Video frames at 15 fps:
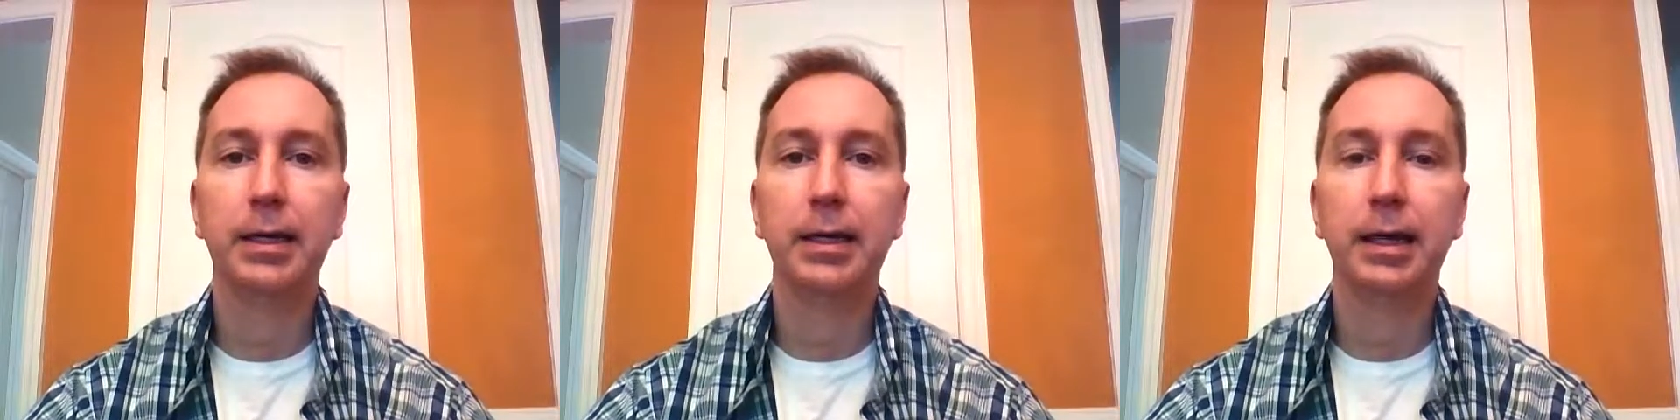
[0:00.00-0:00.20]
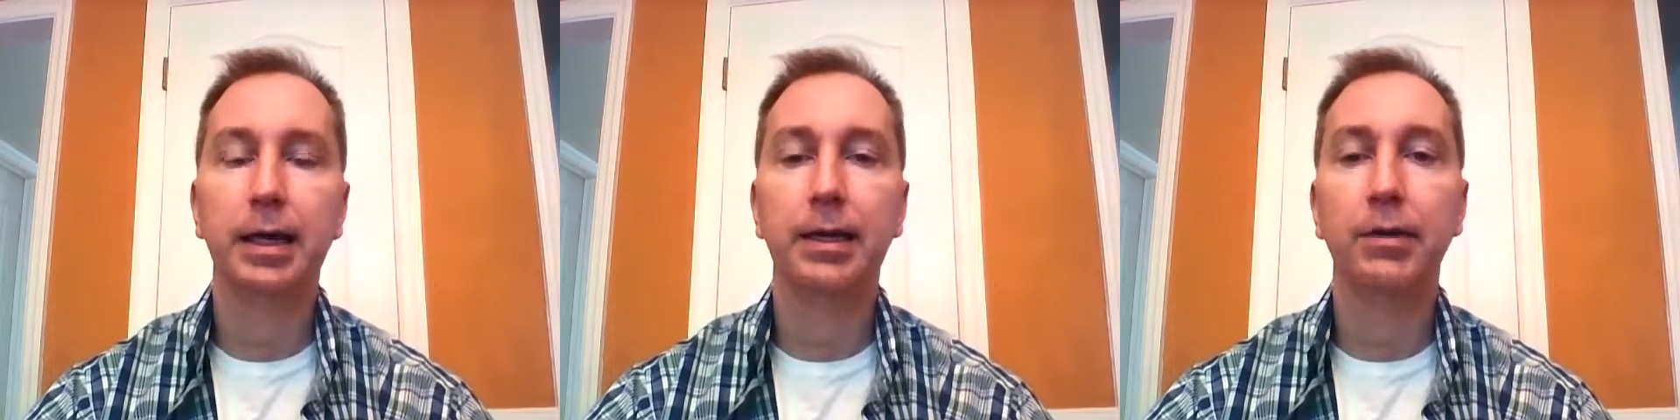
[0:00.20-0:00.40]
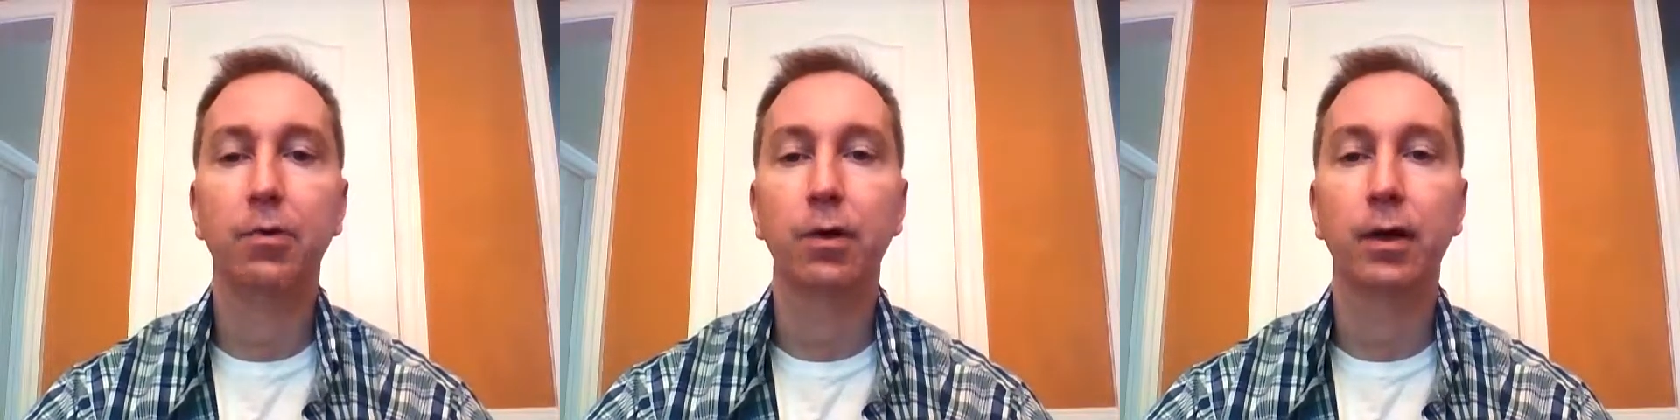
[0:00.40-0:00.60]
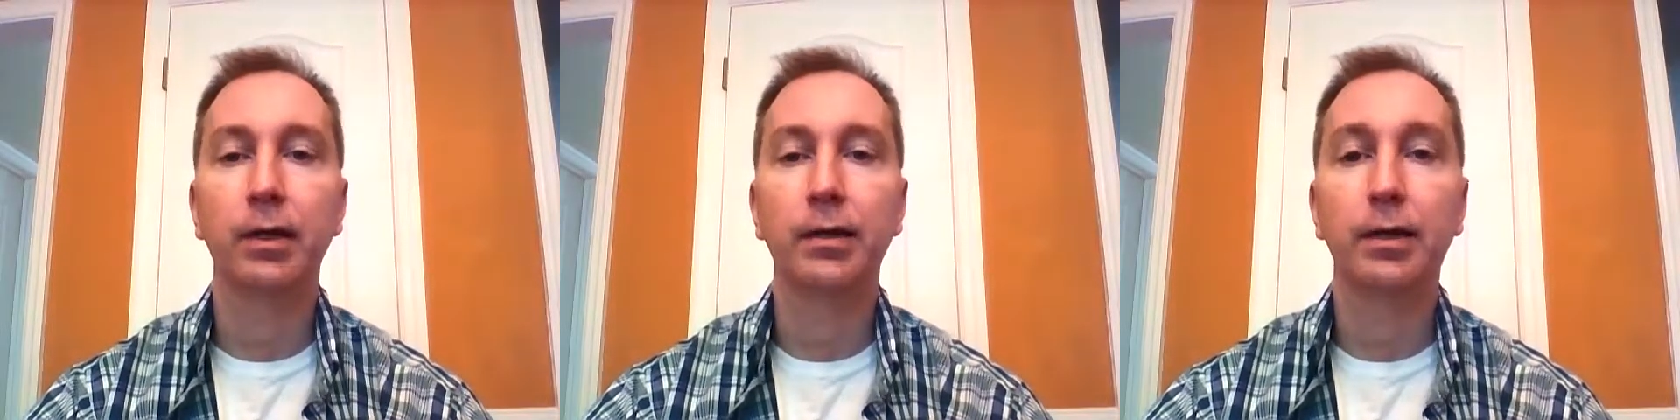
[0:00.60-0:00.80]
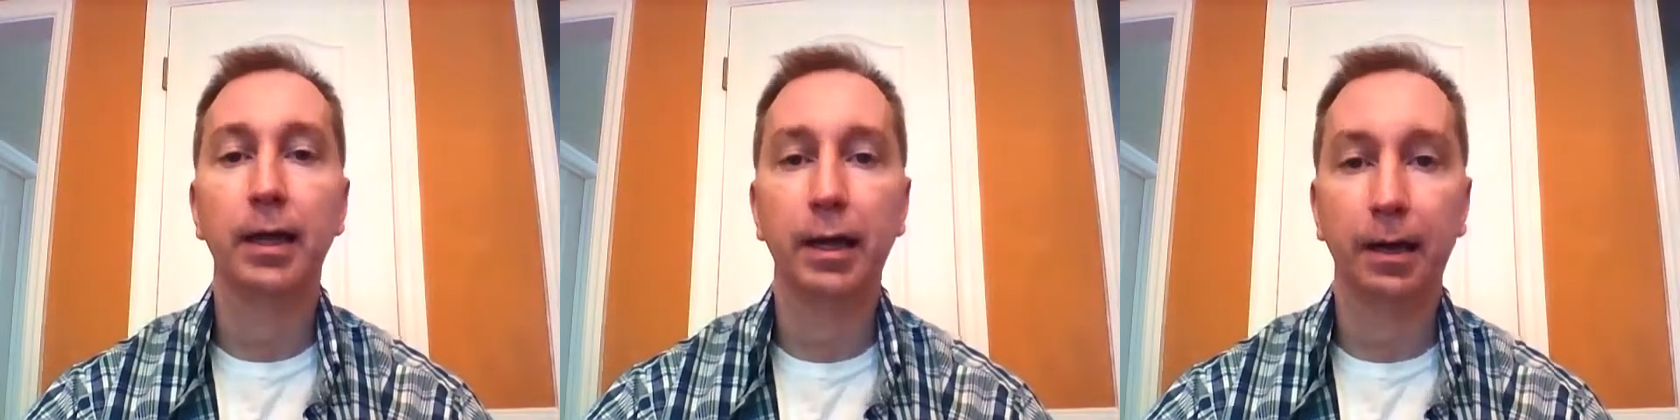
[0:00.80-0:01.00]
and
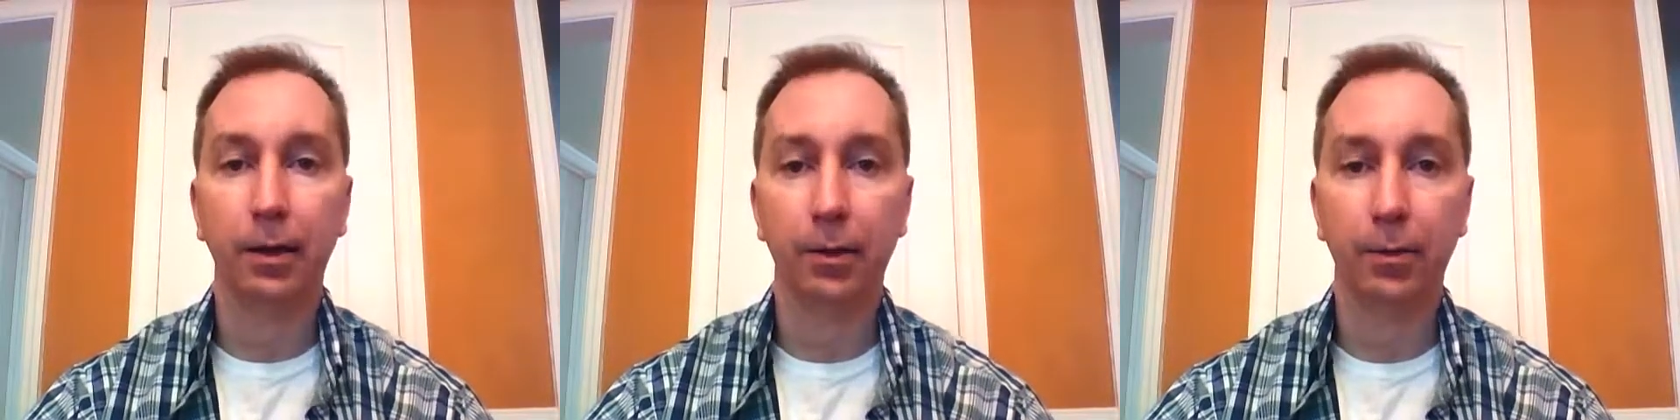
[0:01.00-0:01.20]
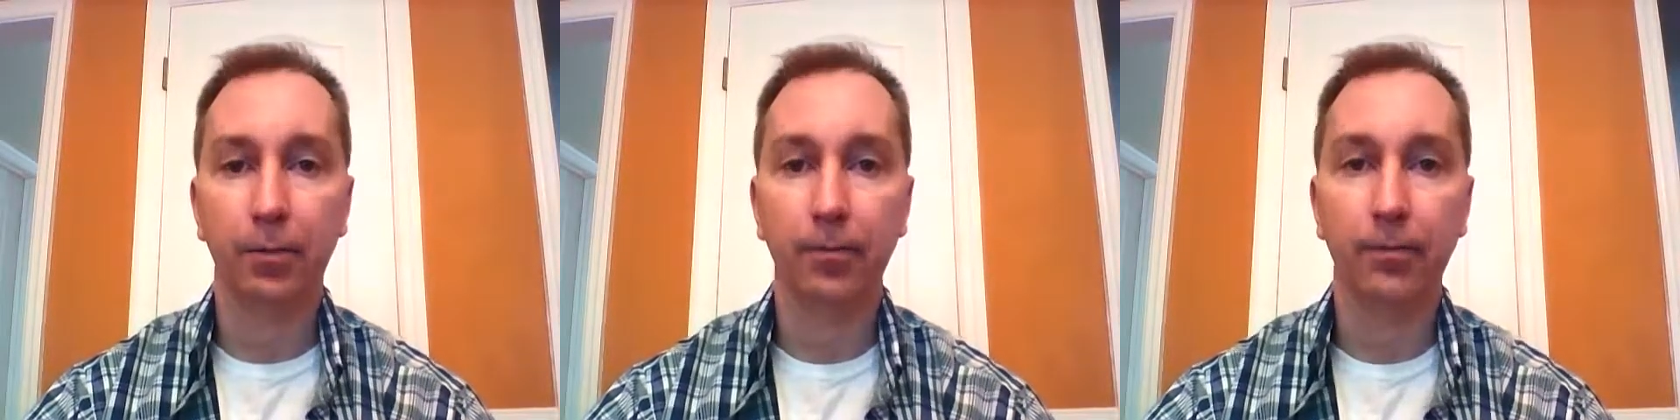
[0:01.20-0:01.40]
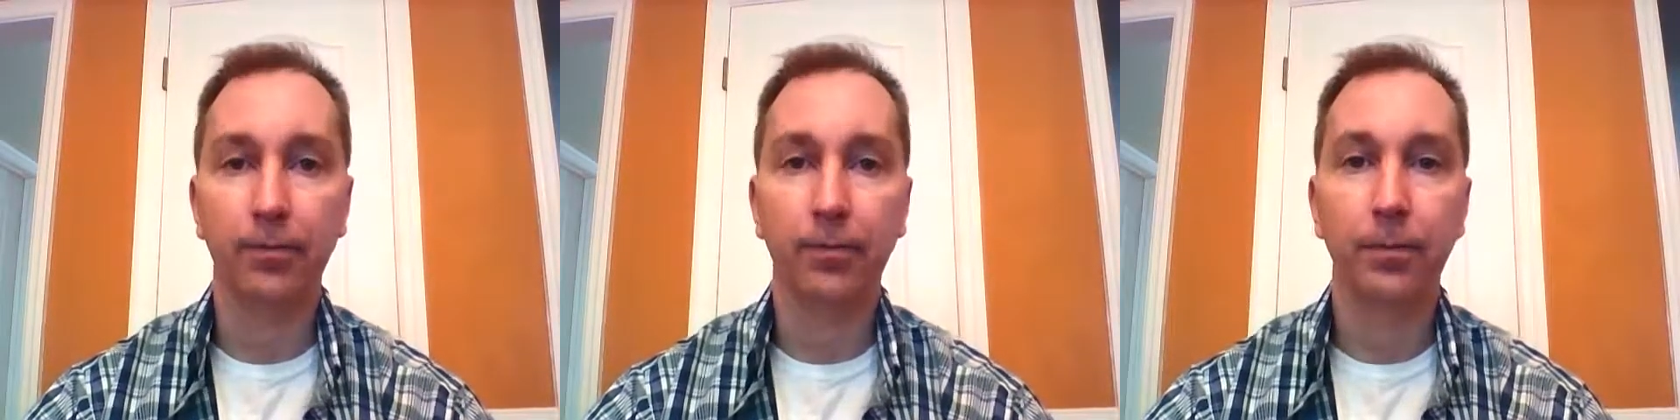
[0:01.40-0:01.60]
right now,